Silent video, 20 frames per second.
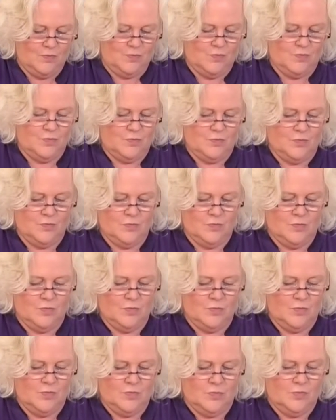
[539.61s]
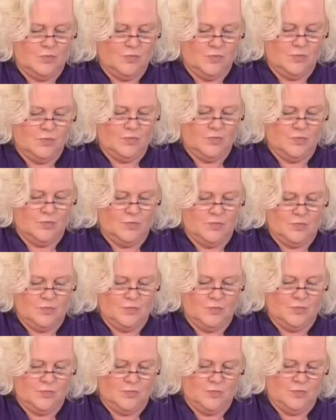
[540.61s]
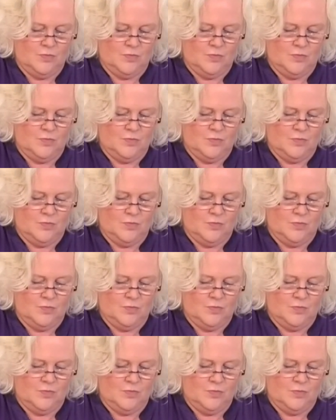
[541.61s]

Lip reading: [no speech]